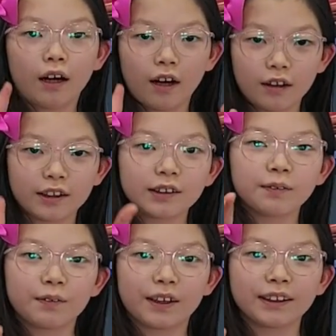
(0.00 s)

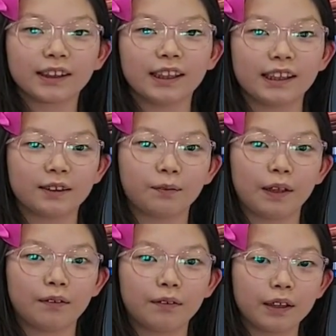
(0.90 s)
August 1st is
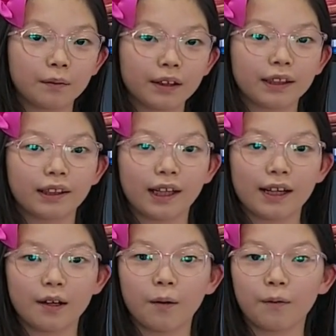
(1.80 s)
my favorite
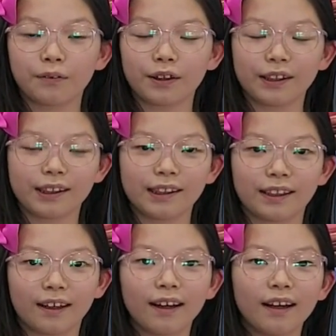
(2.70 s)
day of the
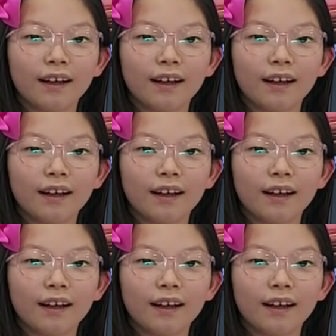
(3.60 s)
year.